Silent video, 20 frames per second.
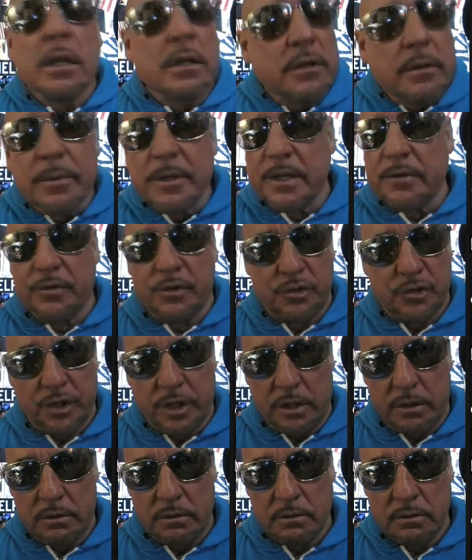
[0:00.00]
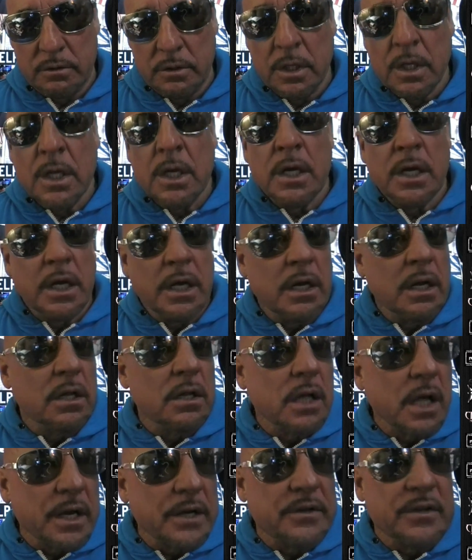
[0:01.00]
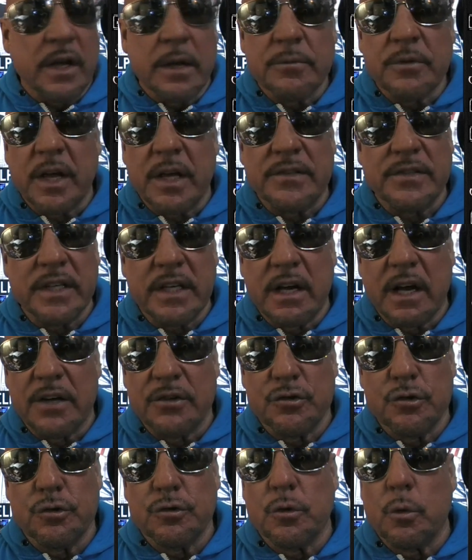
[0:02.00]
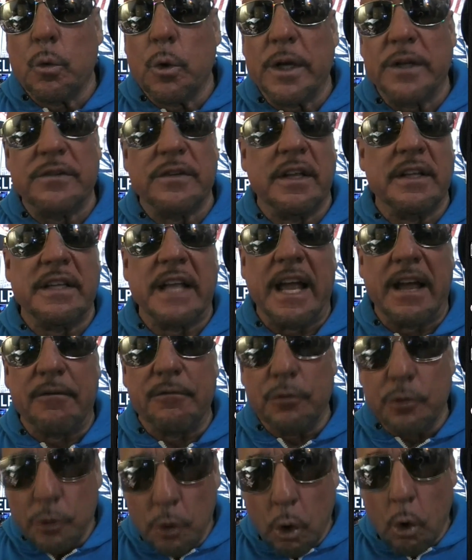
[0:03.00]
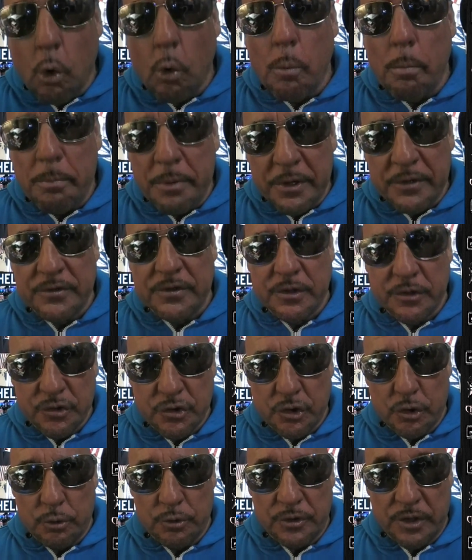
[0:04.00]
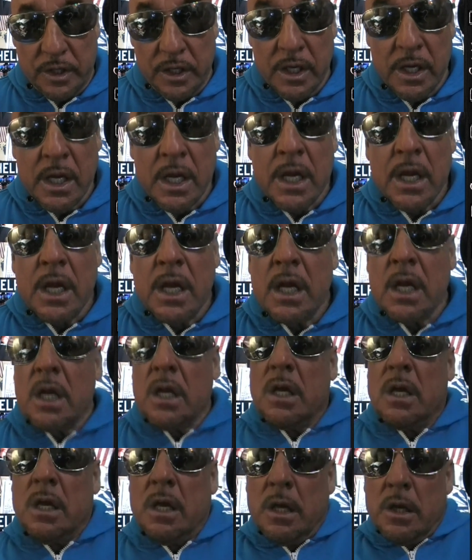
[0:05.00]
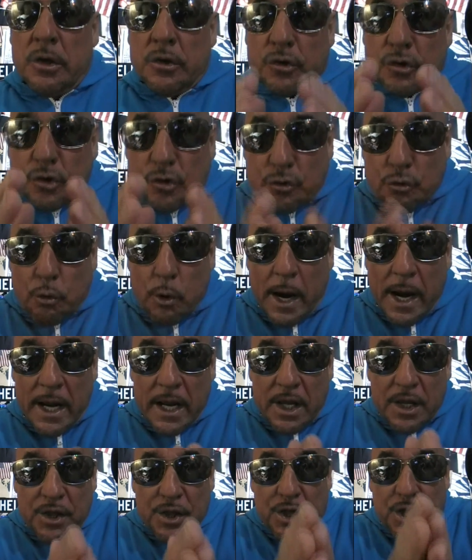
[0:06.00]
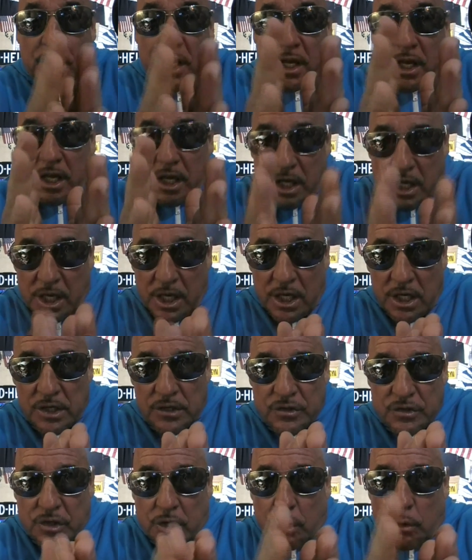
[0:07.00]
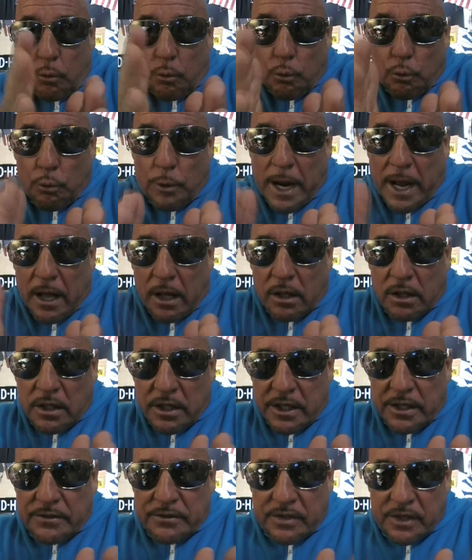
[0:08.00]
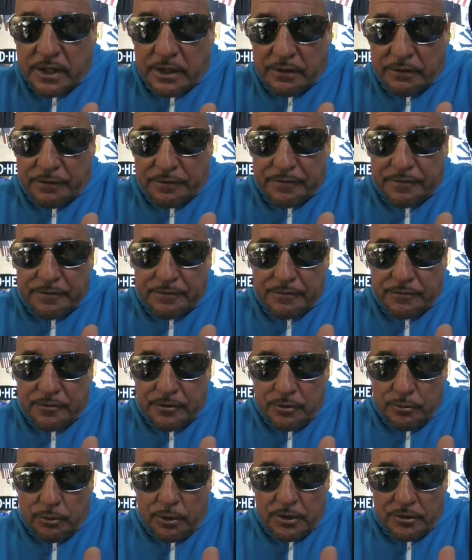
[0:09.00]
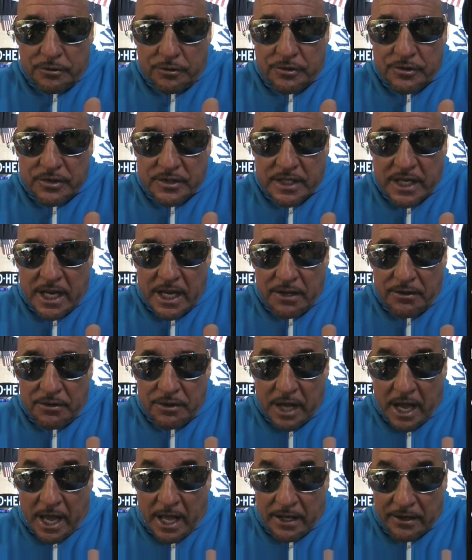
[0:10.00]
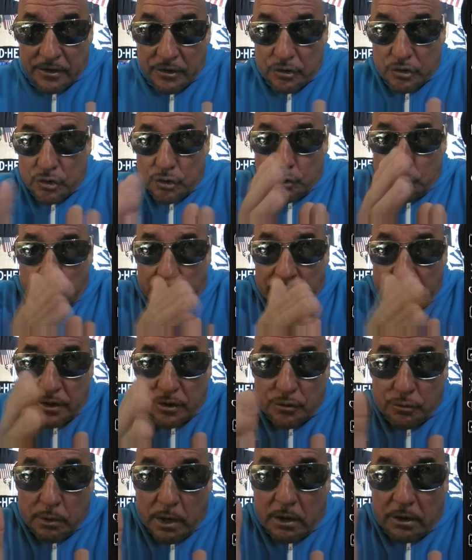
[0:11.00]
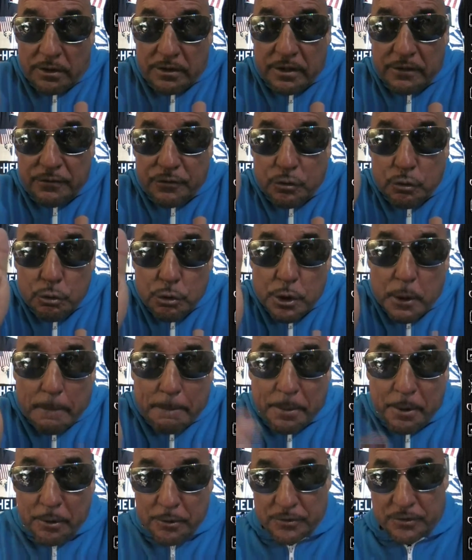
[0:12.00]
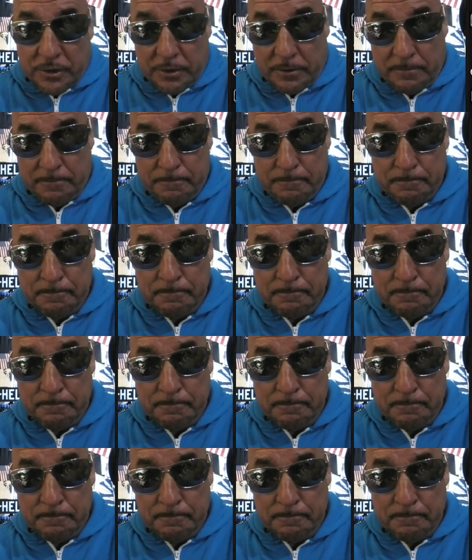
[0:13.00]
Nobody gives a shit. And a lot of times I see guys using weights that they have no business using. Strength is relative. Do you understand that? Strength is relative to the person.